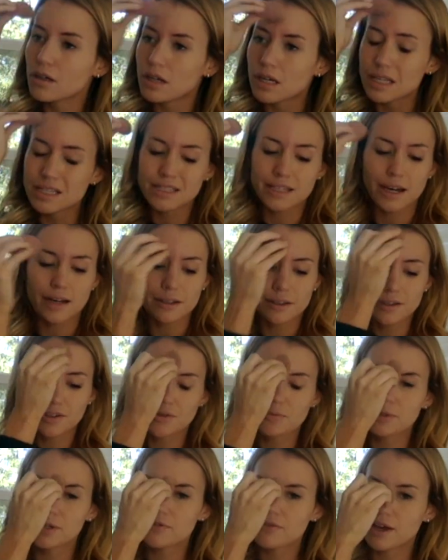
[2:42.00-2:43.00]
It's got a
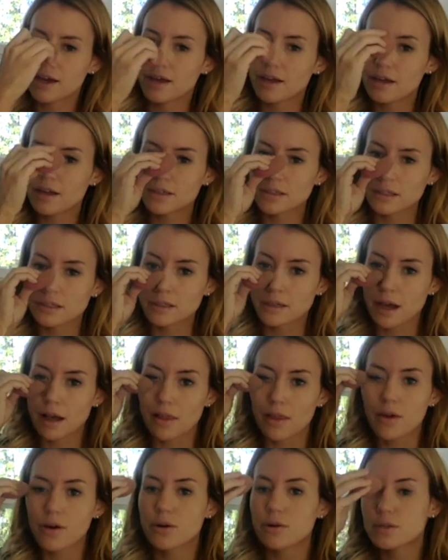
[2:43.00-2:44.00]
little bit of that
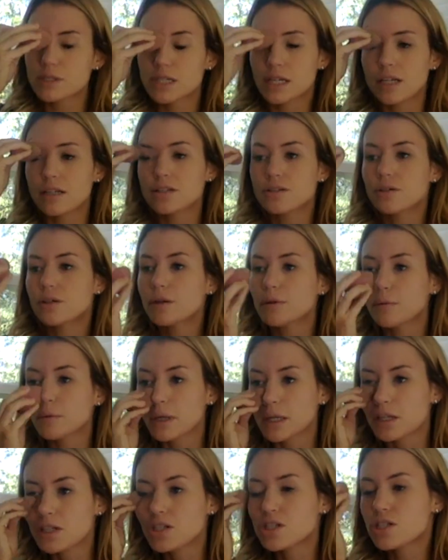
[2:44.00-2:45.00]
yellow tint to it,
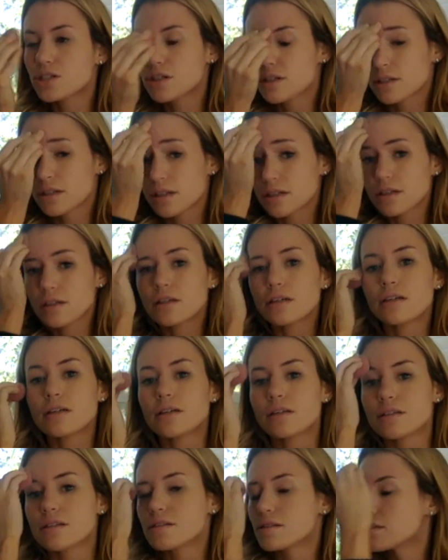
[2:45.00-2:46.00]
which
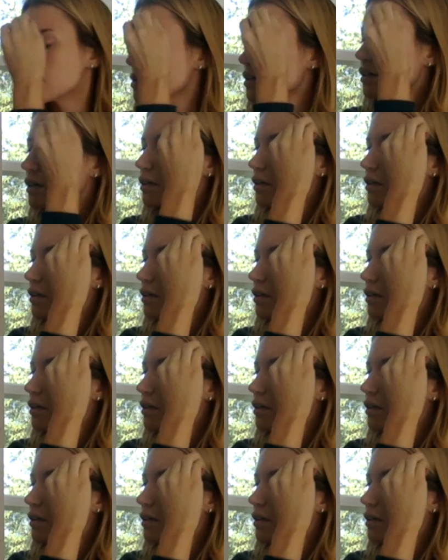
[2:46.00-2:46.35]
is